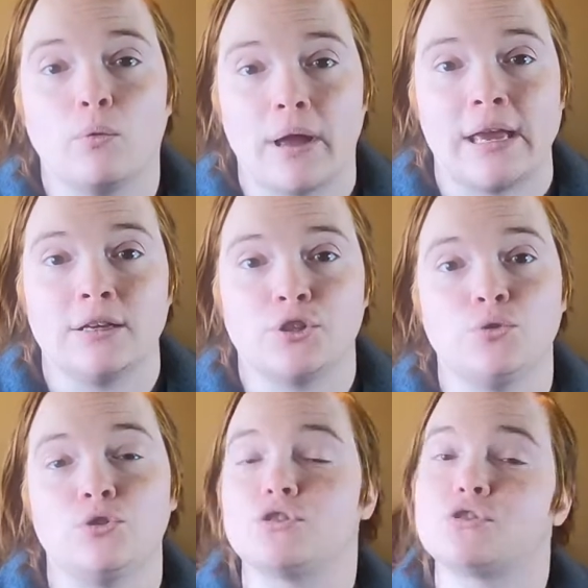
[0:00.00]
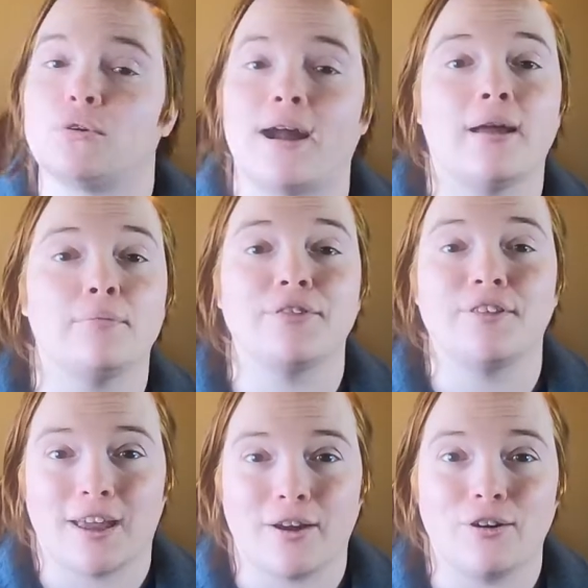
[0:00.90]
way to describe
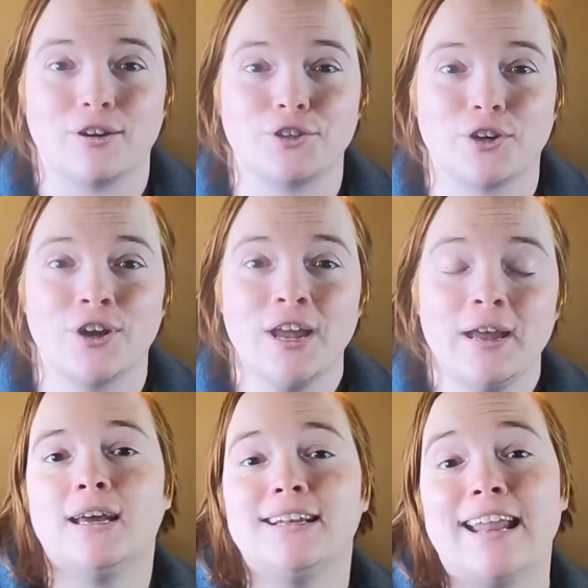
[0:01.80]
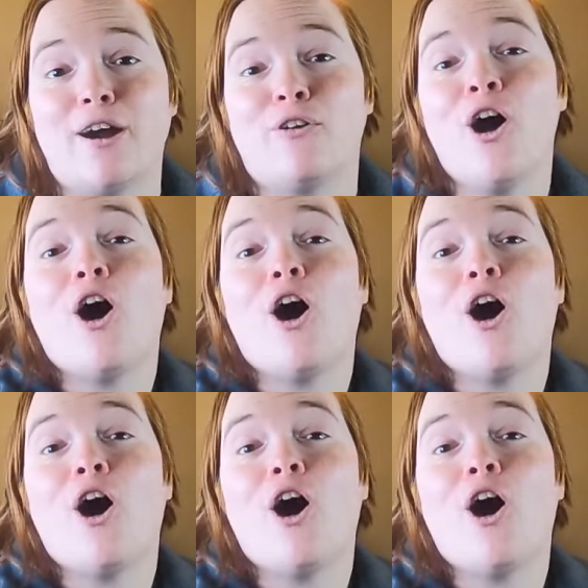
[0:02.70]
the character. Now,